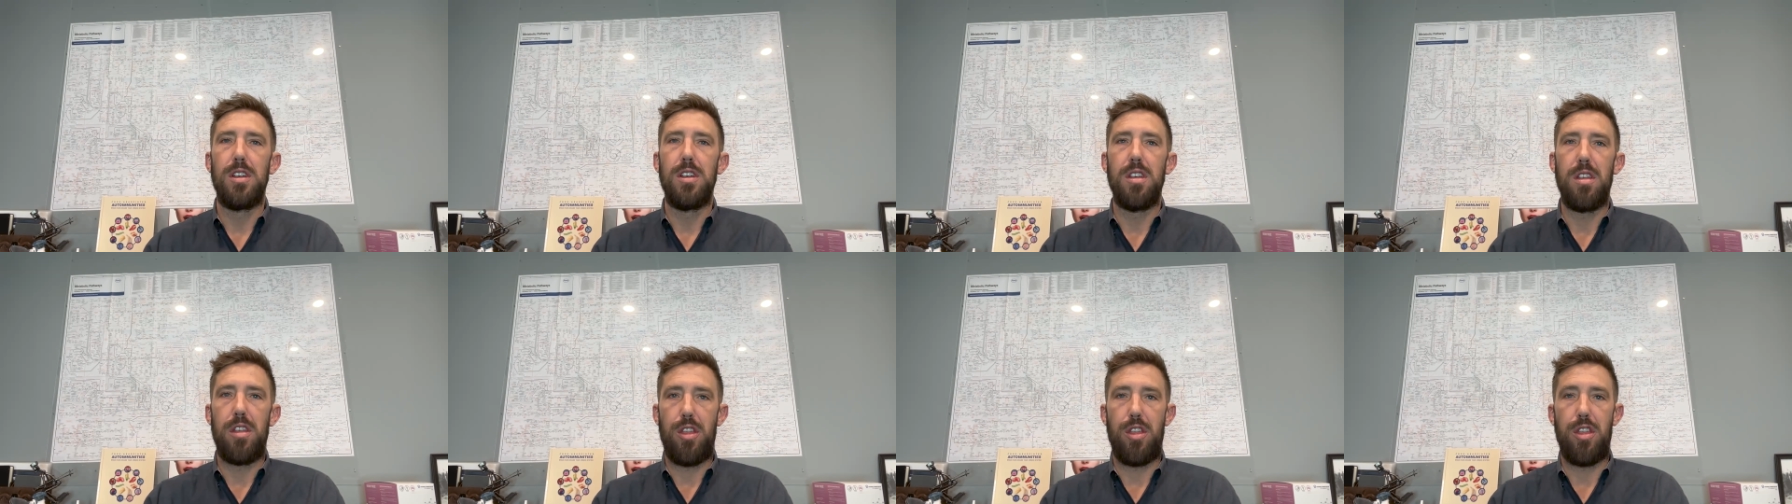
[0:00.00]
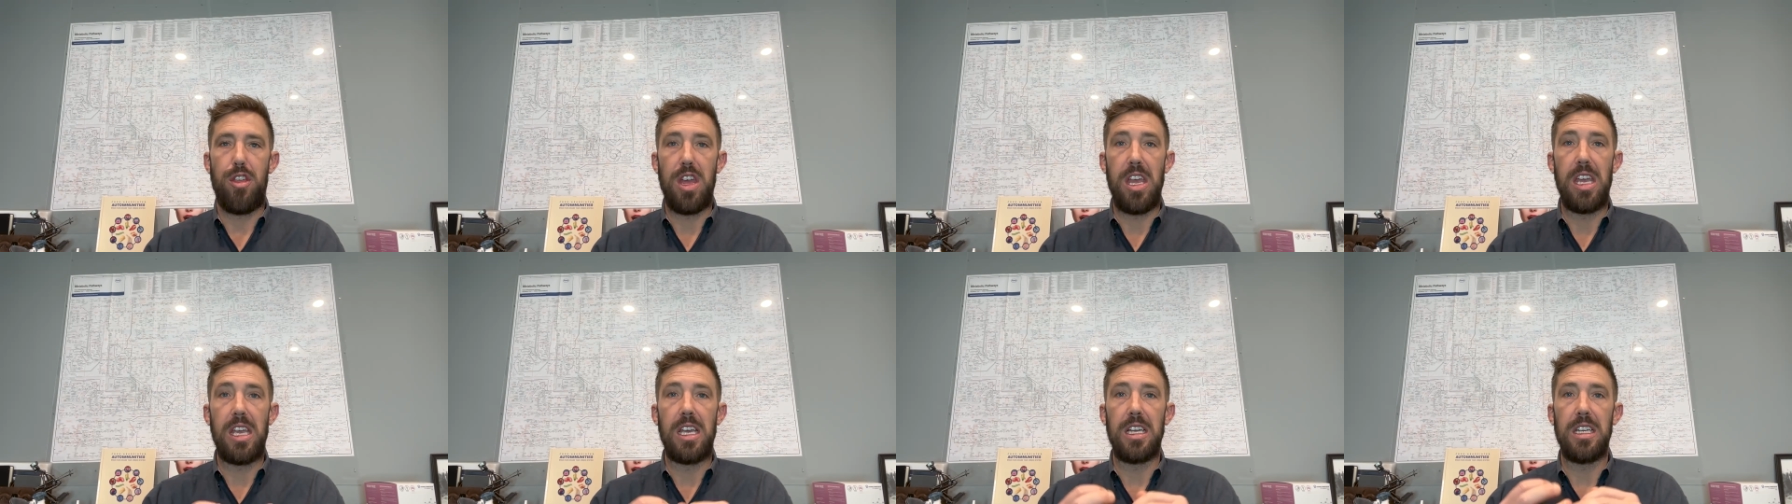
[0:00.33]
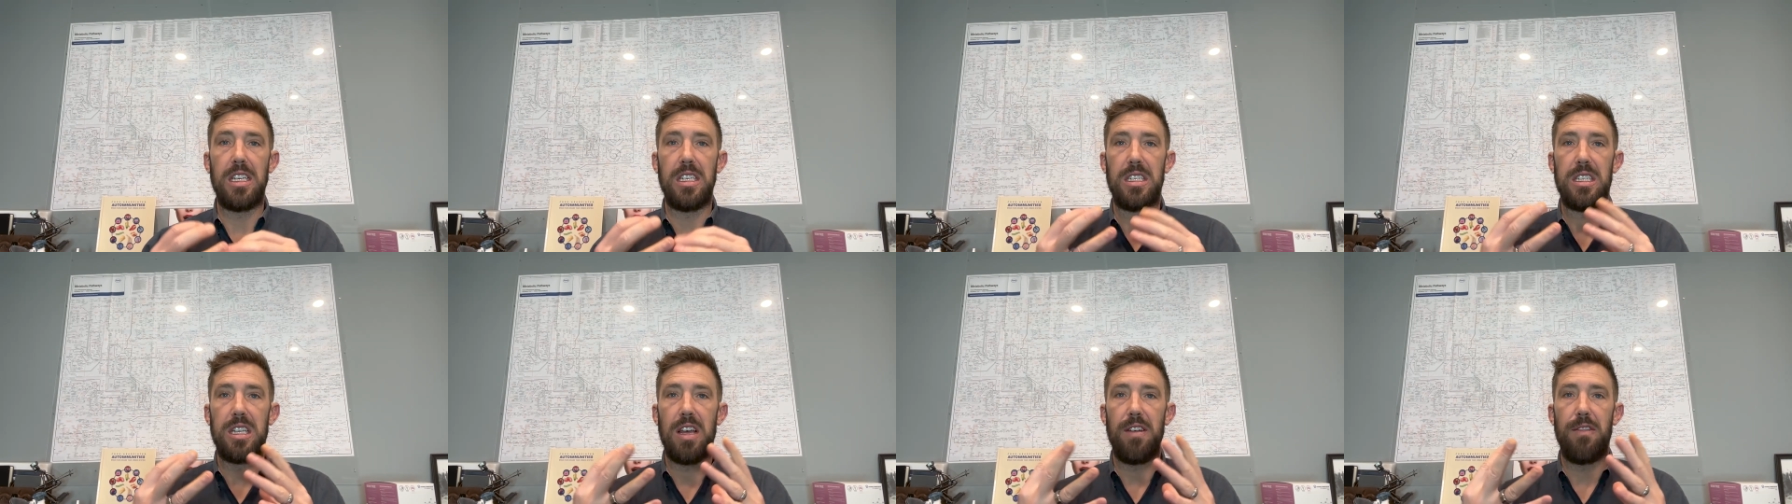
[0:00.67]

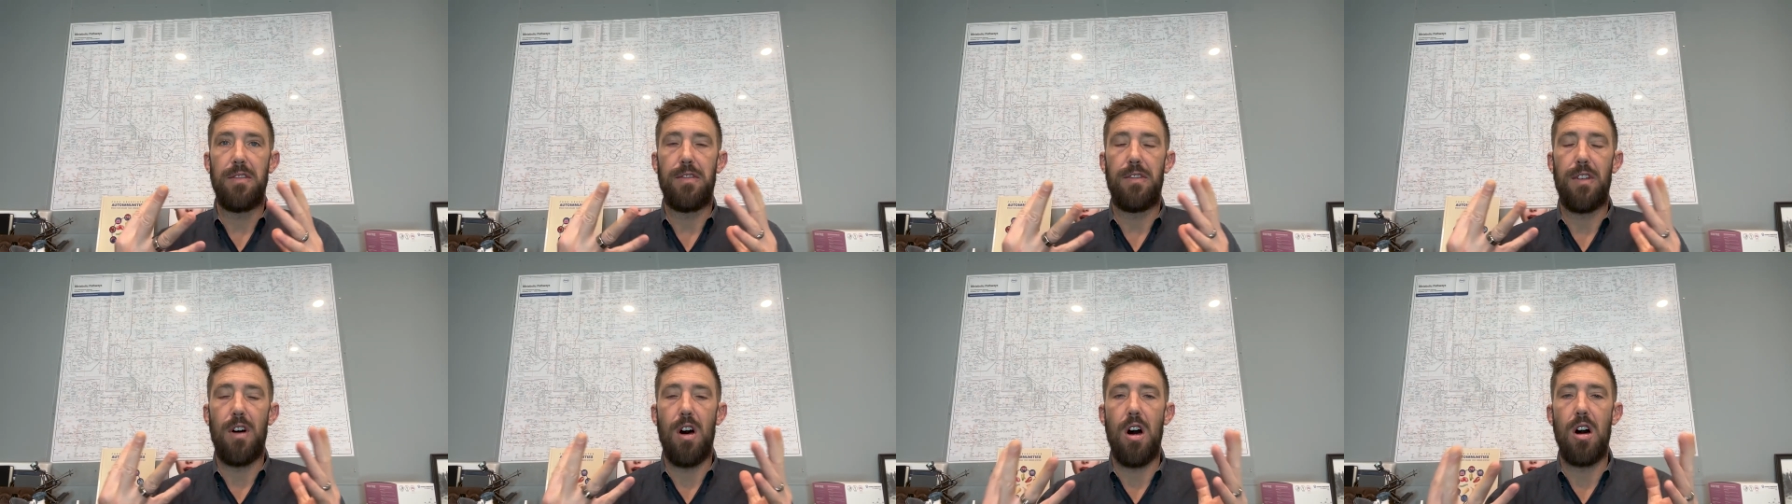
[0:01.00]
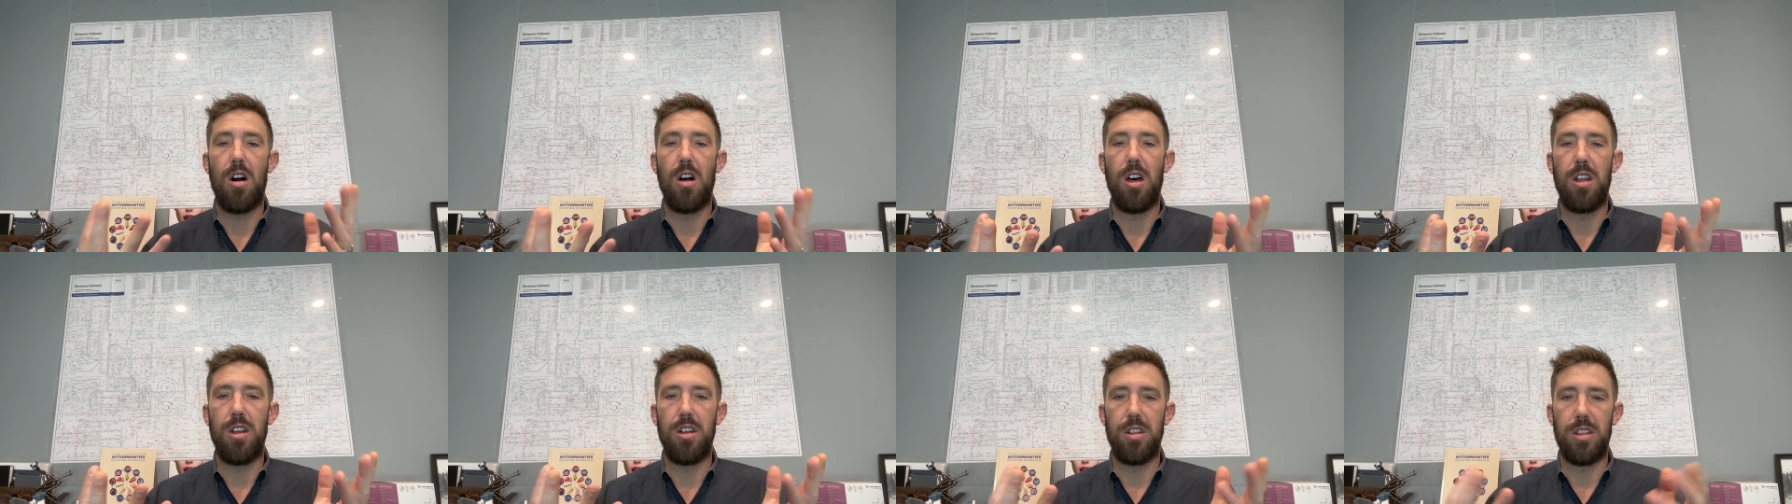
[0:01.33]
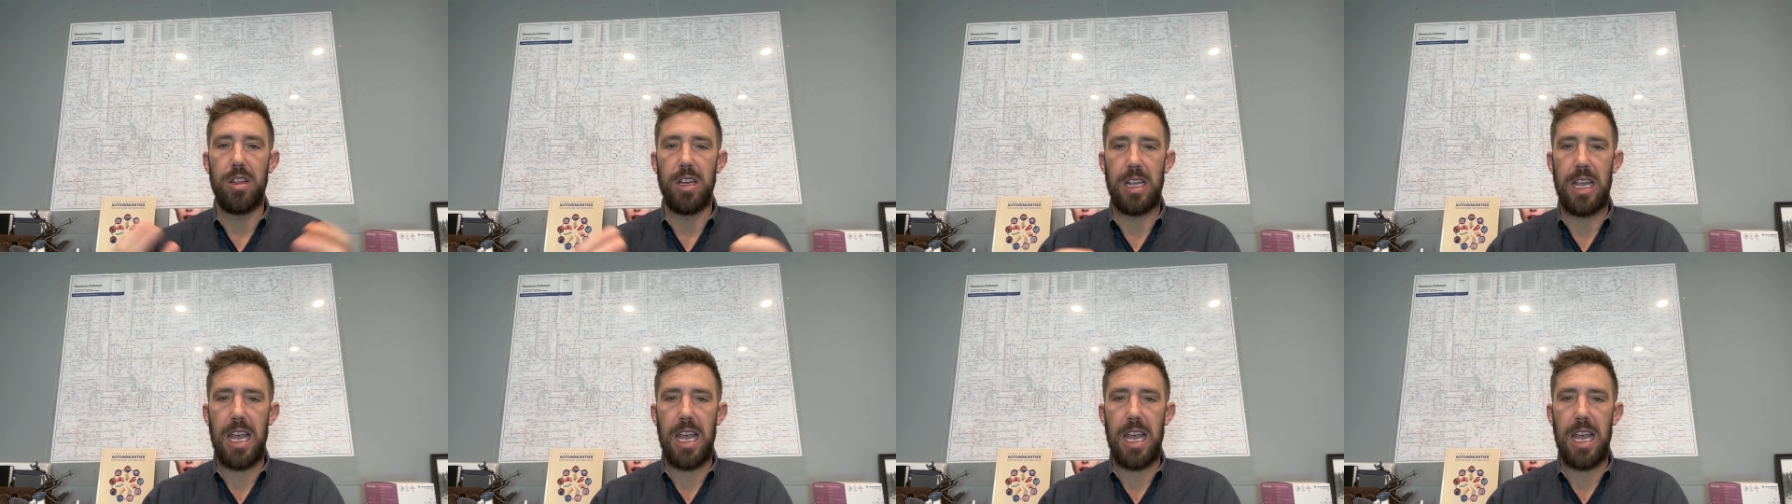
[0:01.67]
things that fall under the